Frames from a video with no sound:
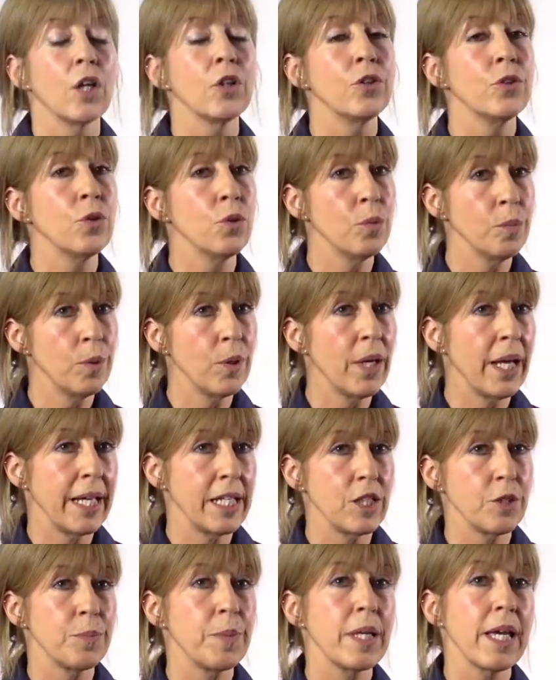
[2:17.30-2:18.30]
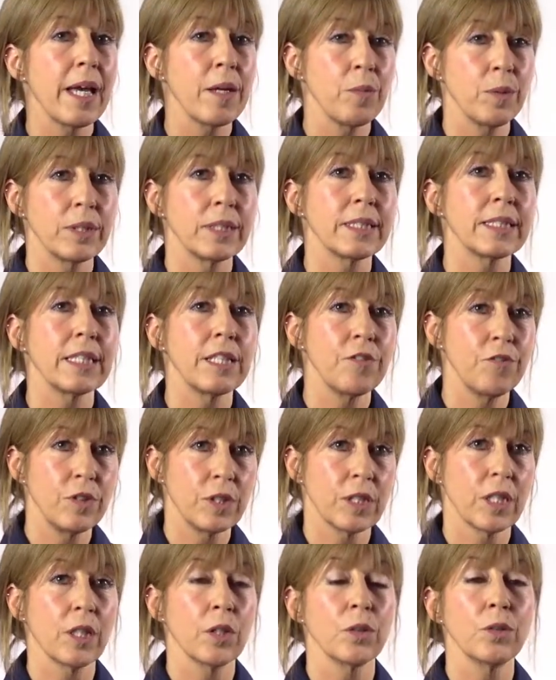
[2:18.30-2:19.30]
A normal HbA1c
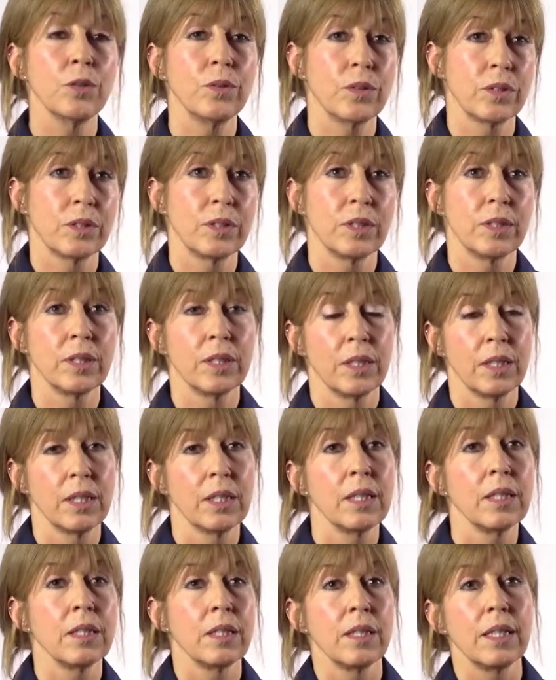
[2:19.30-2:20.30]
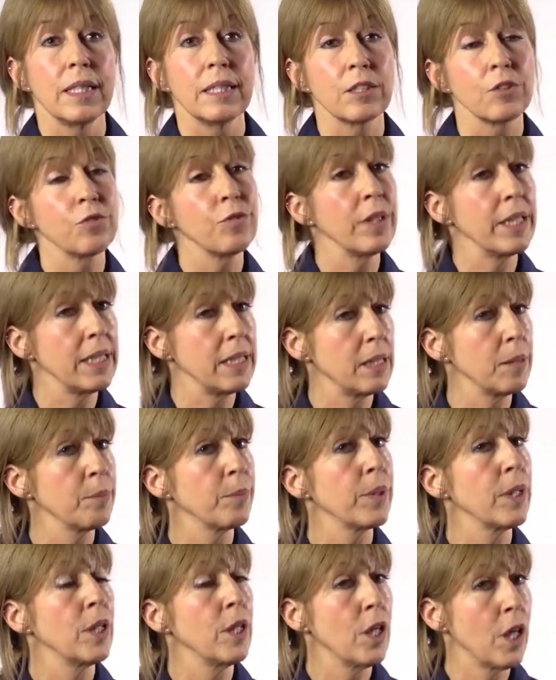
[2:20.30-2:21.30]
result is a reading
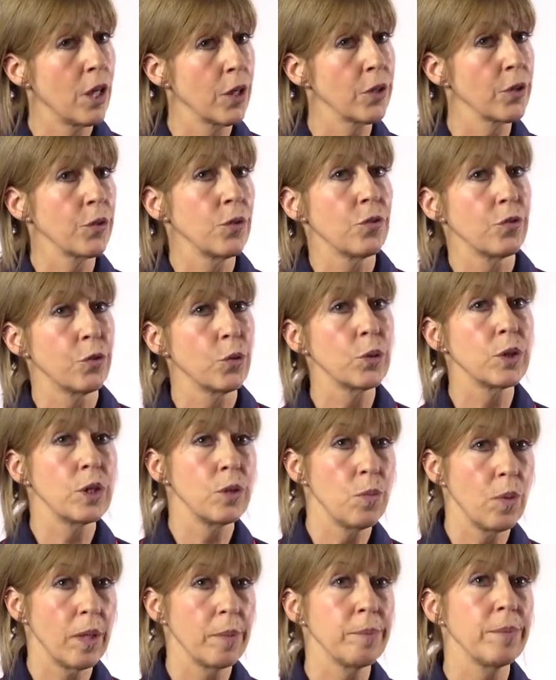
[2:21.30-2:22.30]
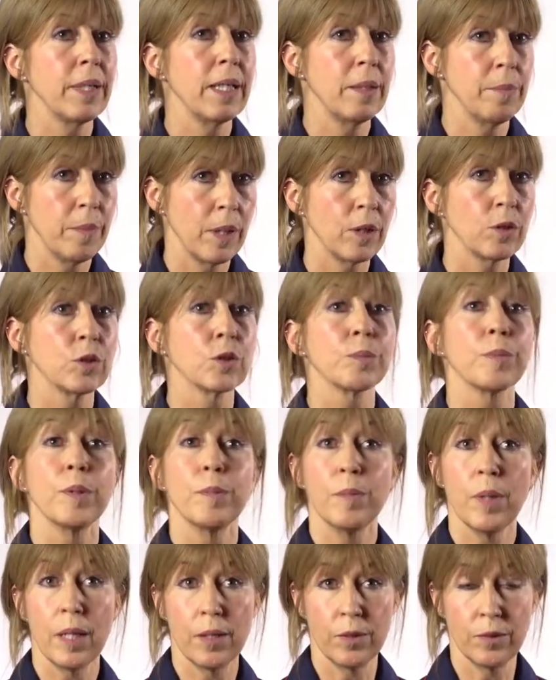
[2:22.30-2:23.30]
below 41 millimoles per
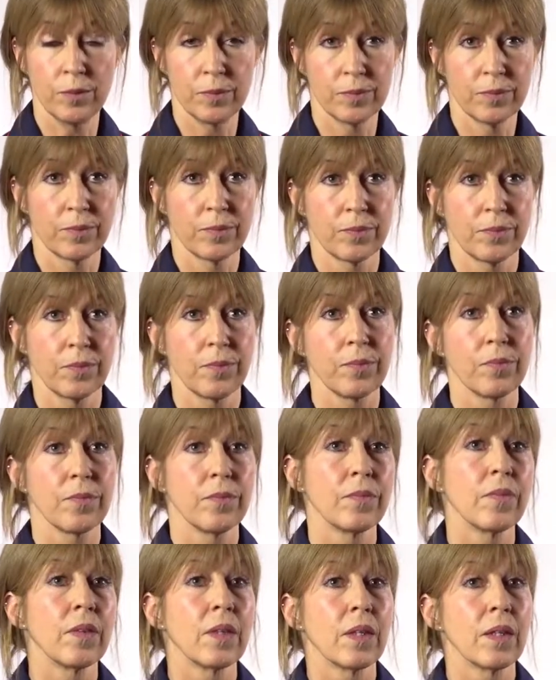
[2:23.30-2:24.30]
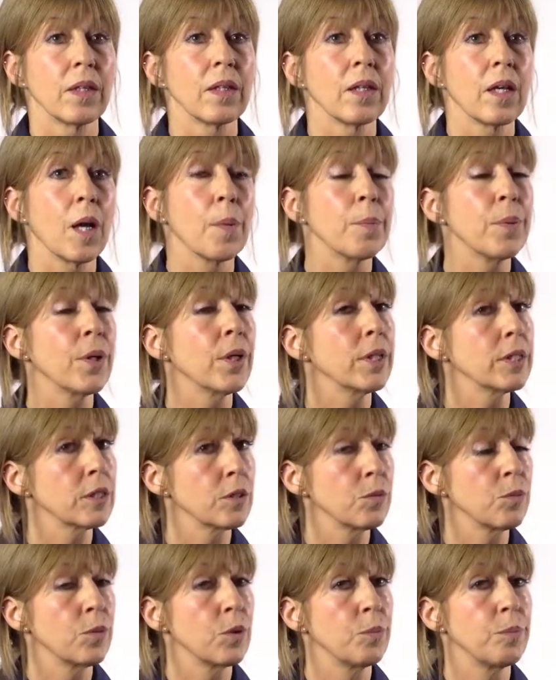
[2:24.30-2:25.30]
mole. A
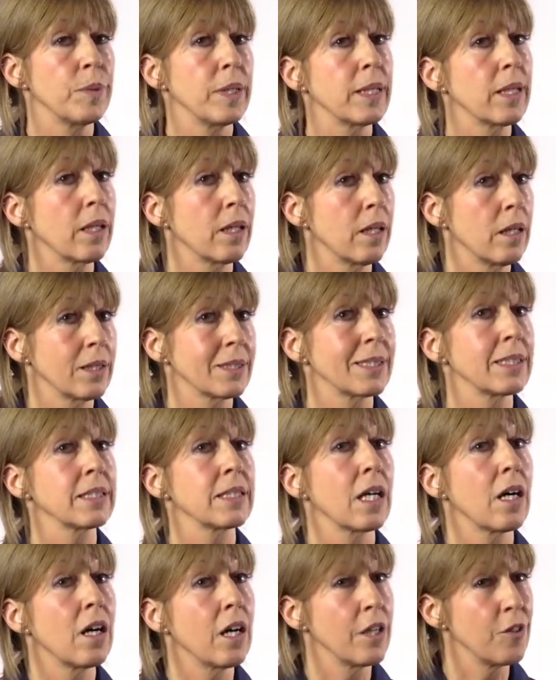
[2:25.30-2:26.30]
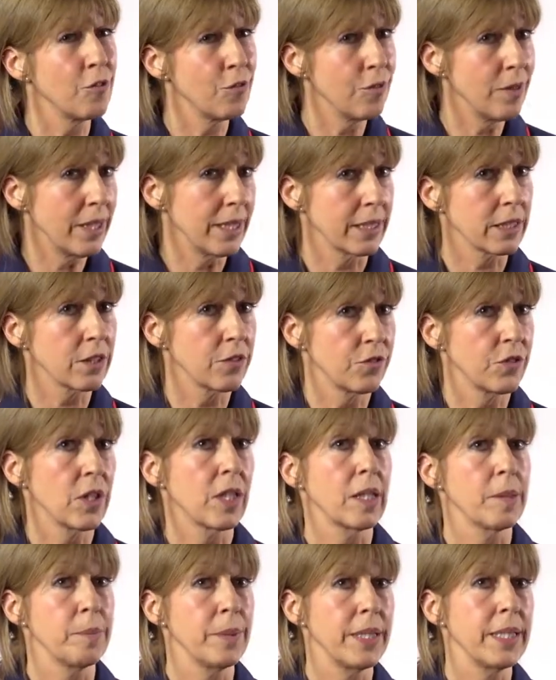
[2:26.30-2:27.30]
person would be classed as high risk of
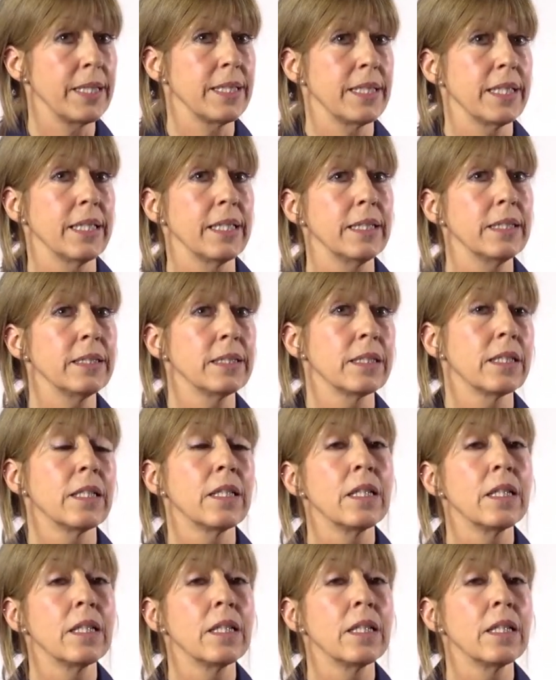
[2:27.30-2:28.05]
diabetes